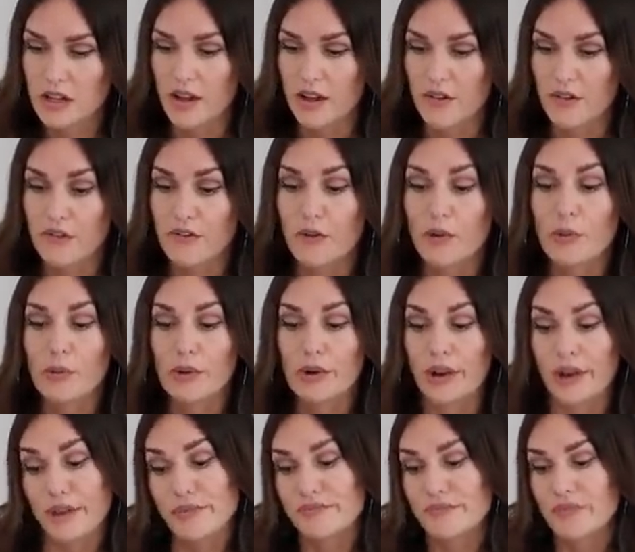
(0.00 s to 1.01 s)
uh,
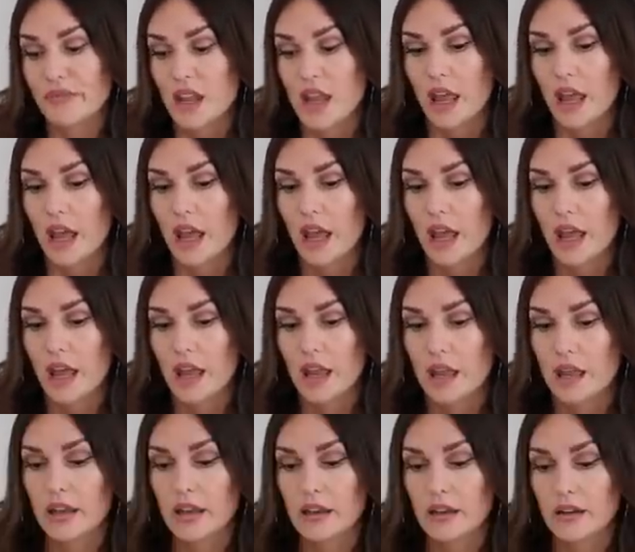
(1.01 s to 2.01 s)
4.8
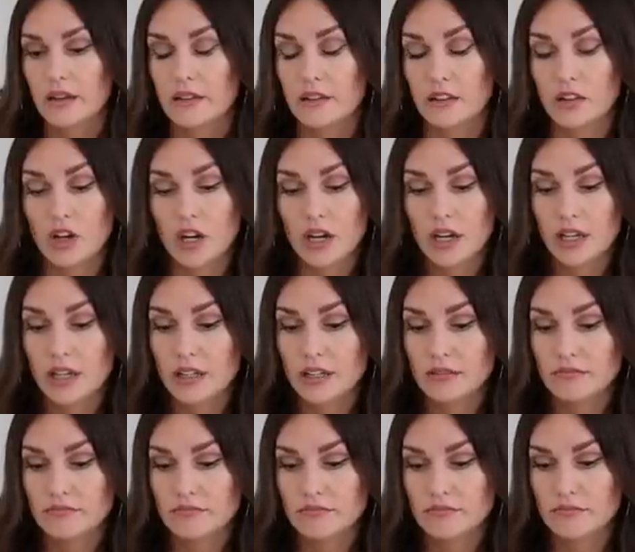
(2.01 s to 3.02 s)
and it's a
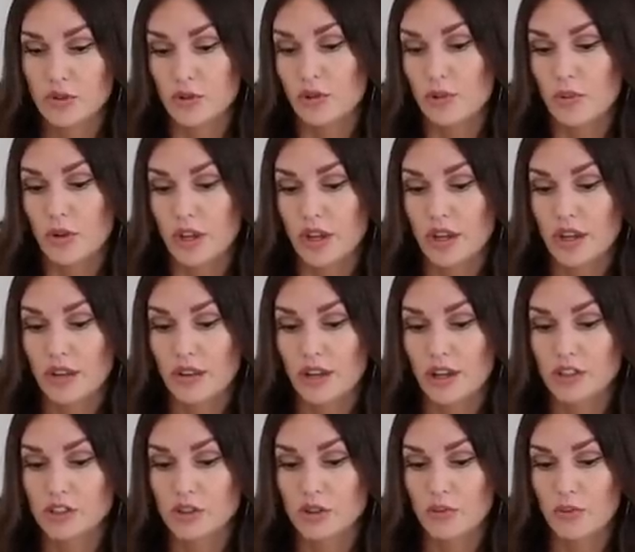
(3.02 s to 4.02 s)
Target Studio McGee
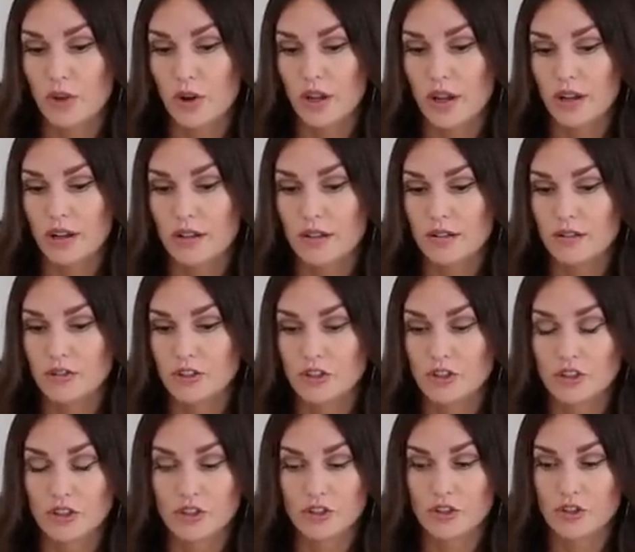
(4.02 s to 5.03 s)
collection one,
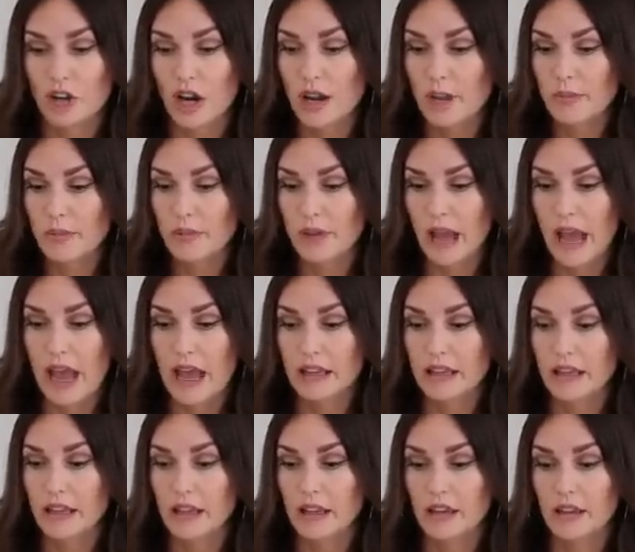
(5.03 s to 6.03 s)
just a stripe
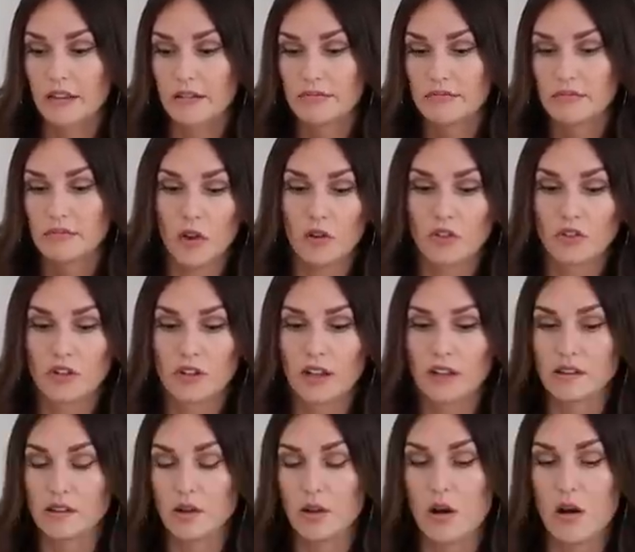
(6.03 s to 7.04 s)
khaki
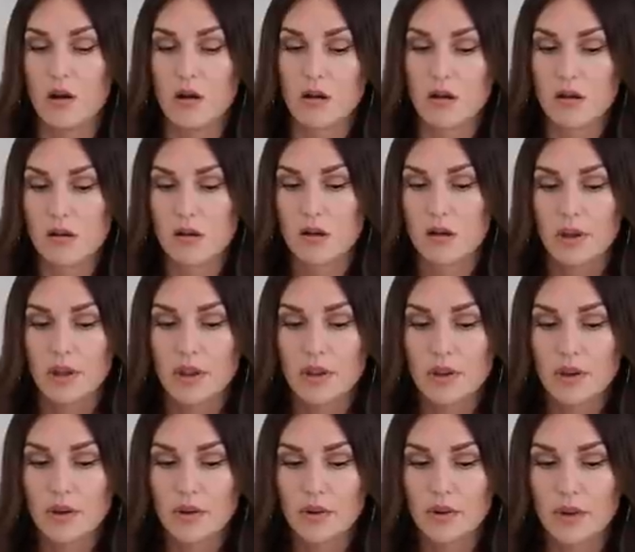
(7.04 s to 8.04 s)
oversized long
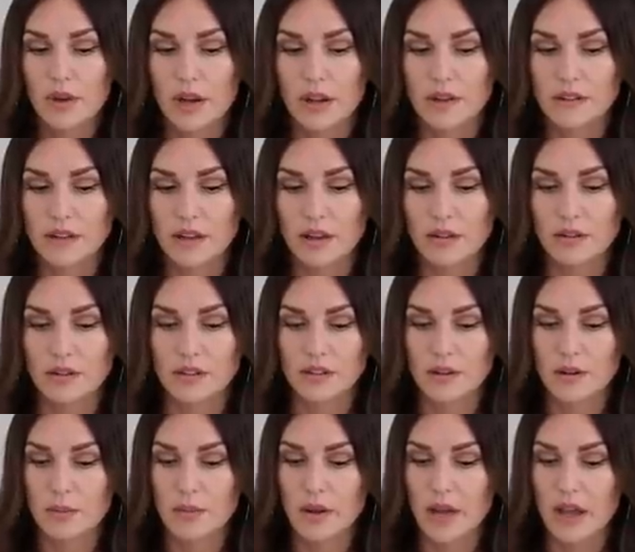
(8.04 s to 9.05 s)
pillow. You can kind of see how it
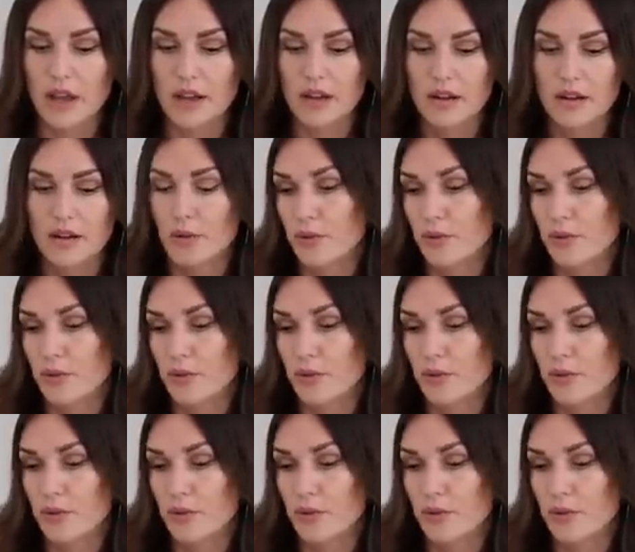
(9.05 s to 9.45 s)
looks on a bed.